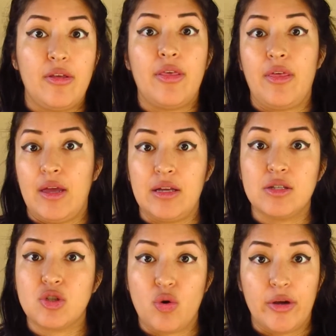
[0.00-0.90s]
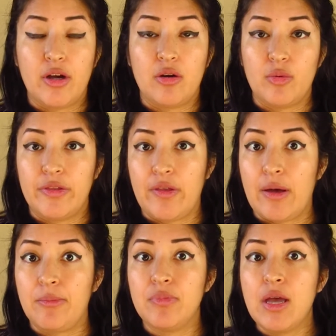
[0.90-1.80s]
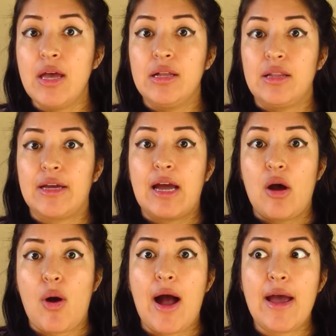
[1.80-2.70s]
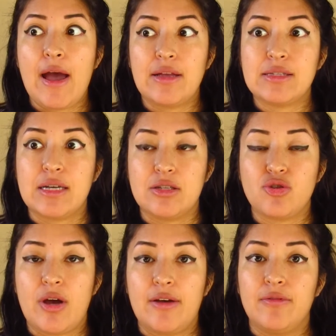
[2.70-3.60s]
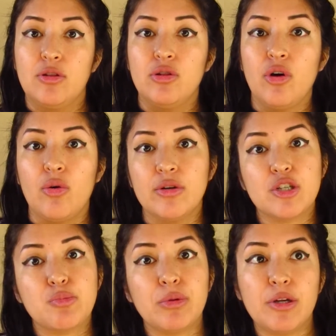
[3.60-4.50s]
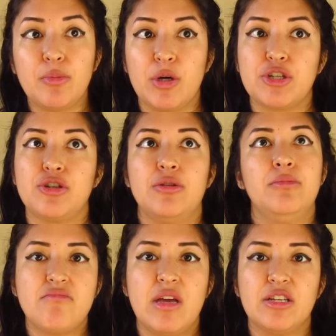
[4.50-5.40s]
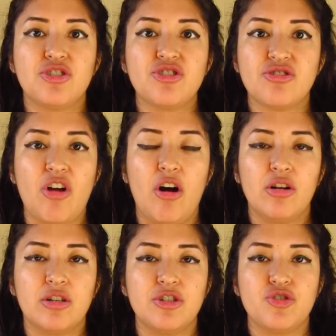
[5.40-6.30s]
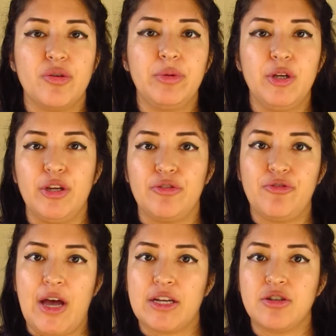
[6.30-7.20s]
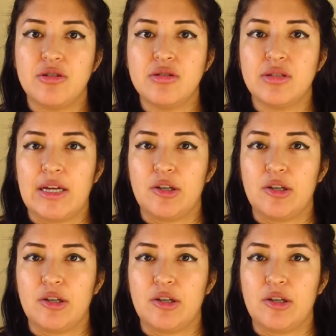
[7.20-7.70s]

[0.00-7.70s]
things going on with them. Like how I tend to have lowish blood pressure. It's just all contributing factors that